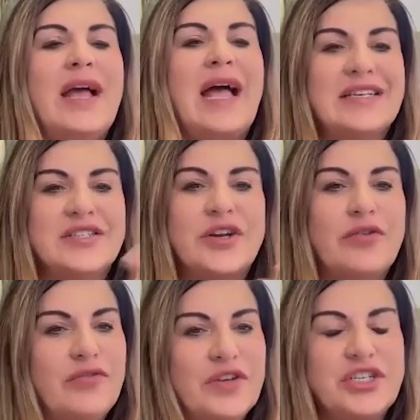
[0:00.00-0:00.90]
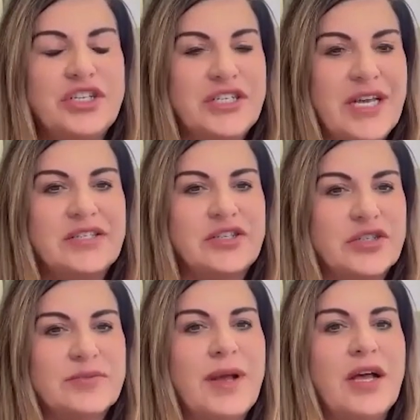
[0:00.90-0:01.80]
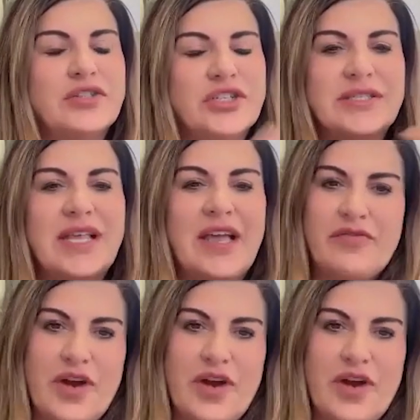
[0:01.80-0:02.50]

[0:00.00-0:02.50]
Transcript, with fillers: has no fishy taste or smell just like